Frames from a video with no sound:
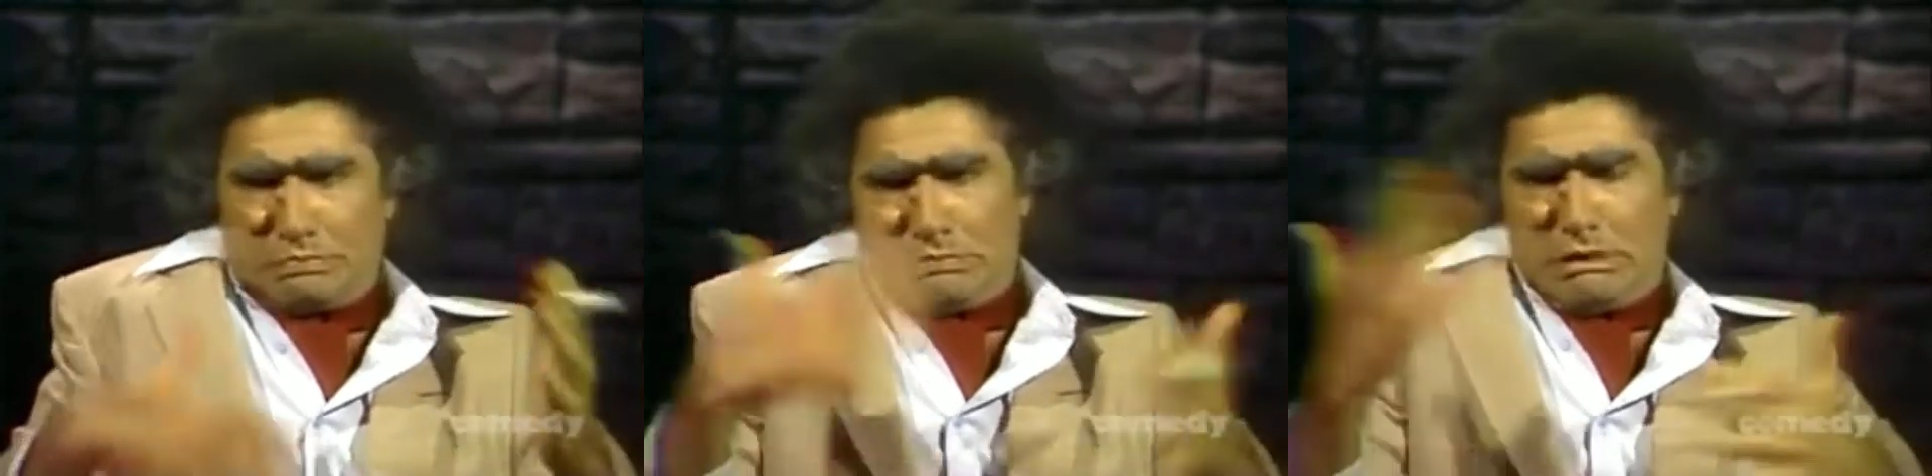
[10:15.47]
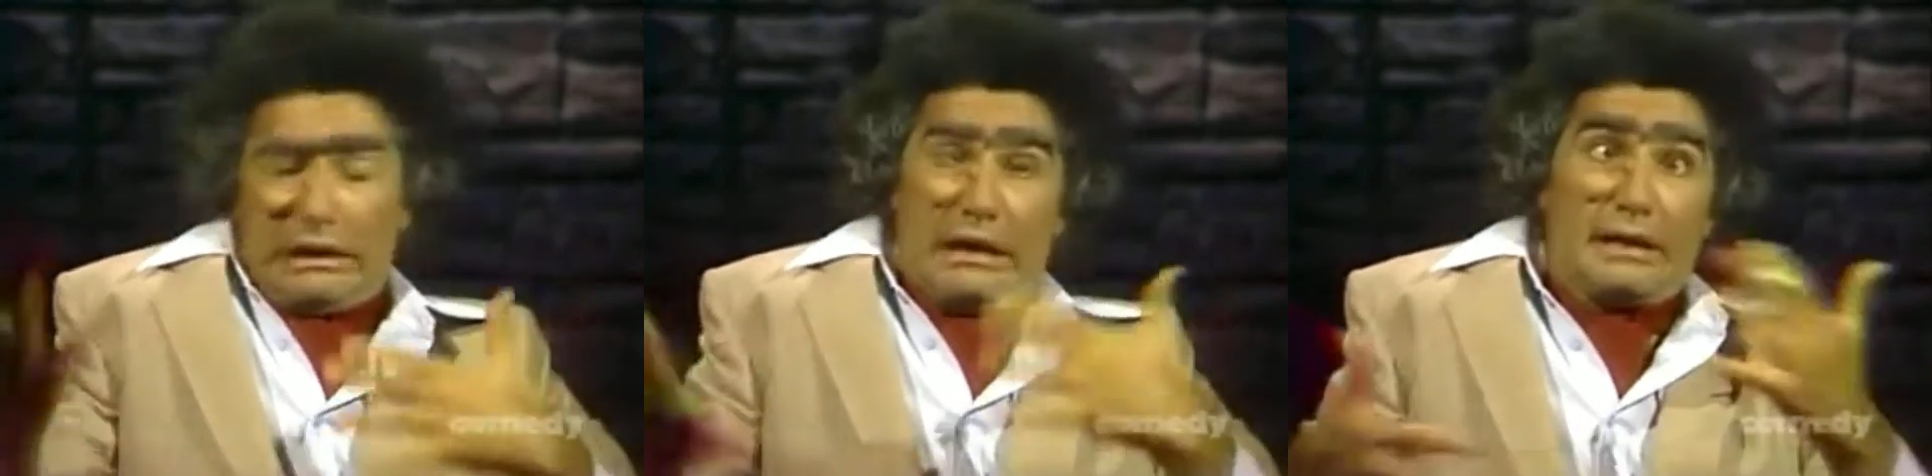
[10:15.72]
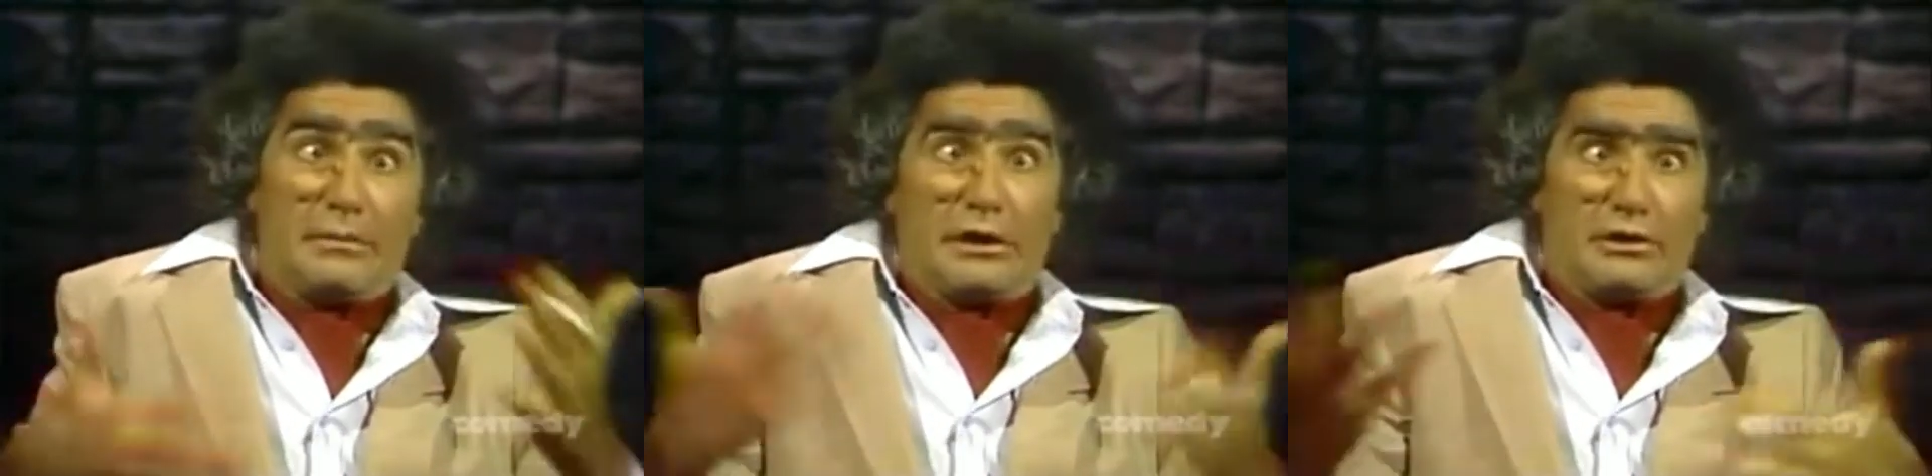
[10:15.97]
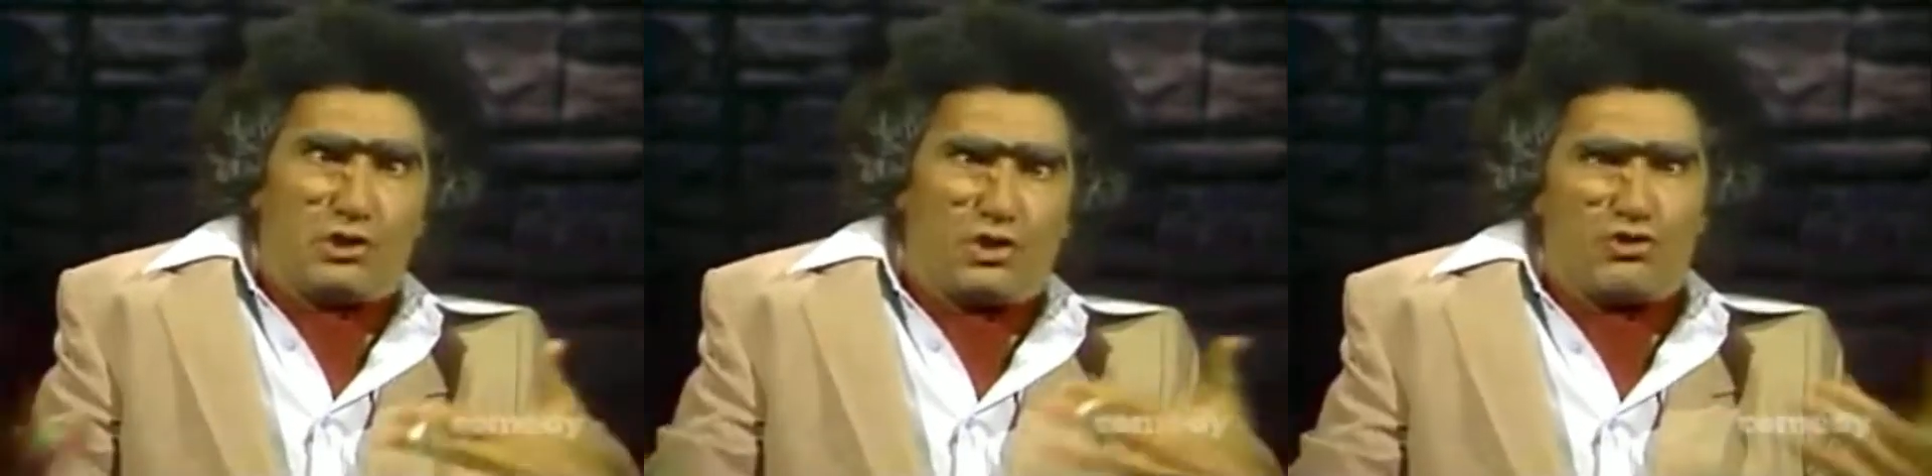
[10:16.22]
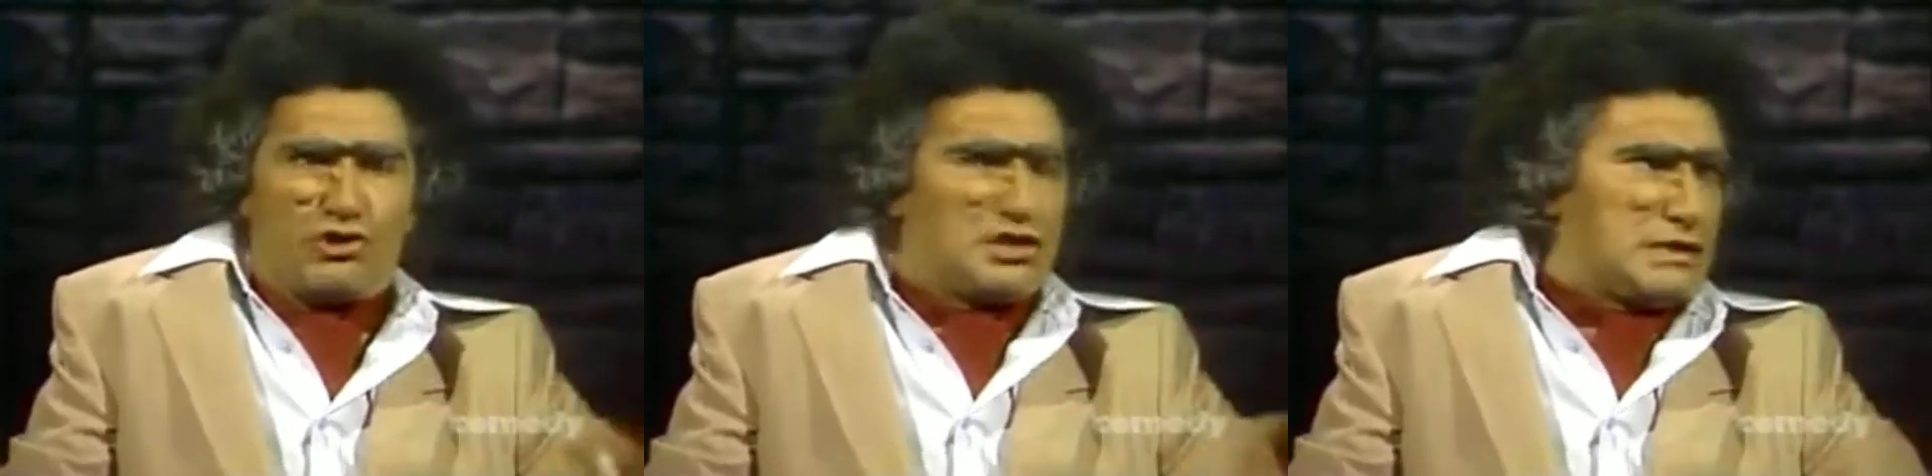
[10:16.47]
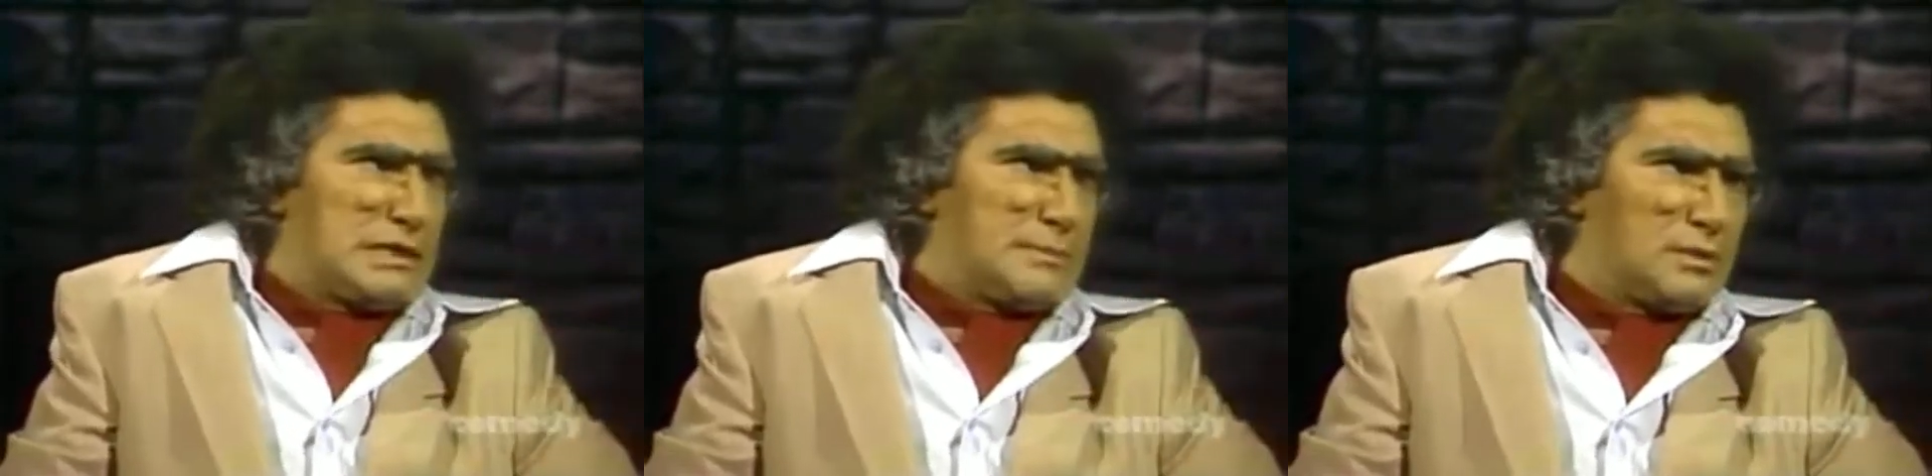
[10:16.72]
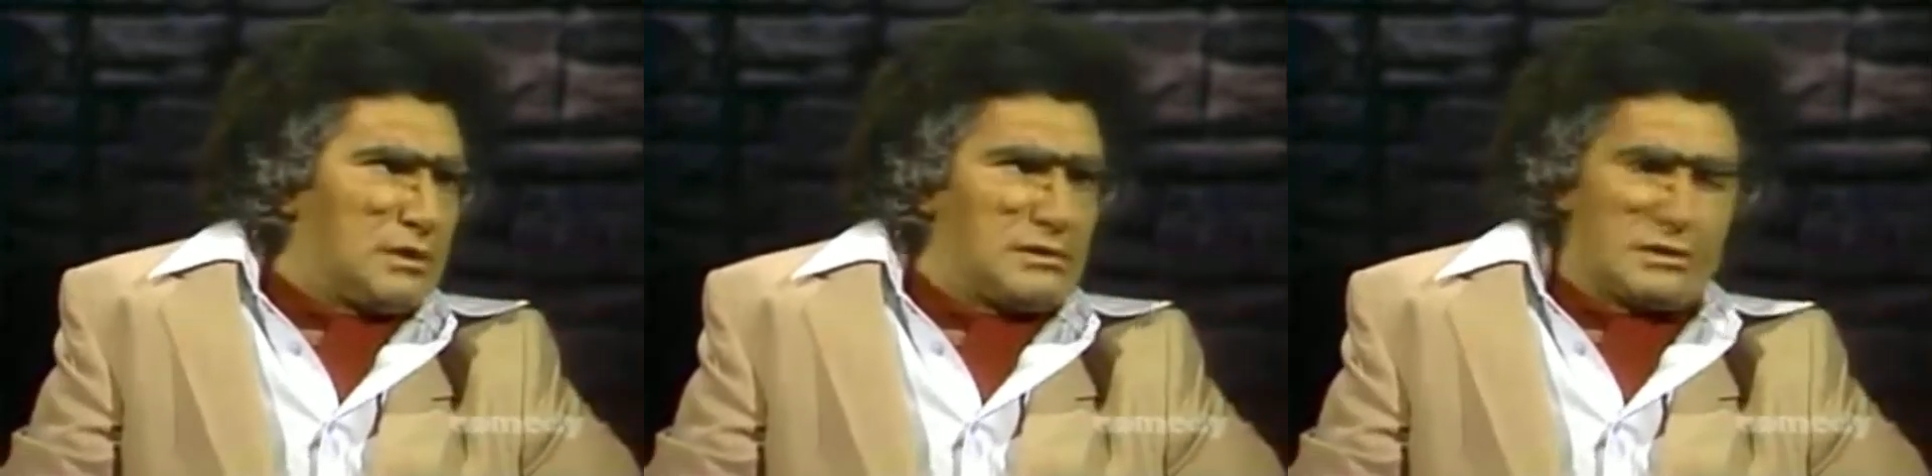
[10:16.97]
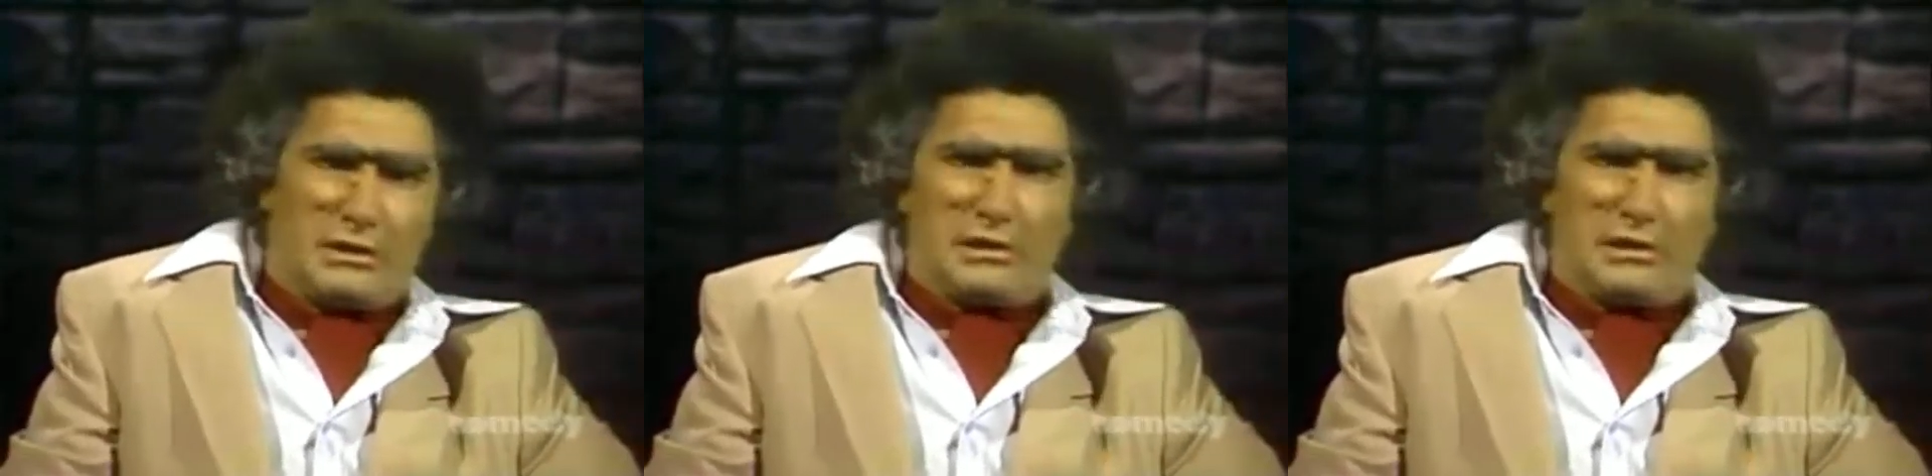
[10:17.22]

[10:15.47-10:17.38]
climbing church steeples